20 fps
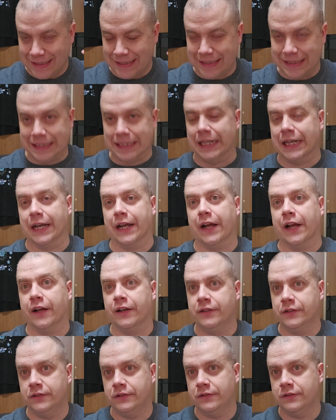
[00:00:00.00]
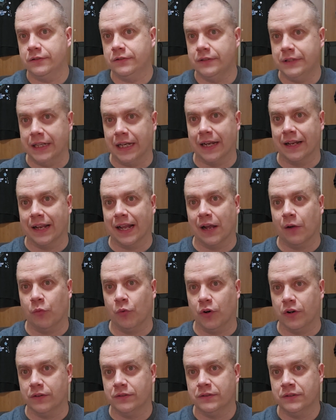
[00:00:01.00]
Yeah, that
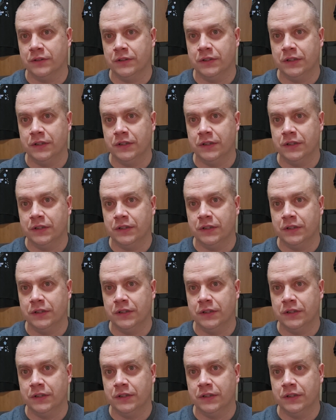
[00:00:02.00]
one.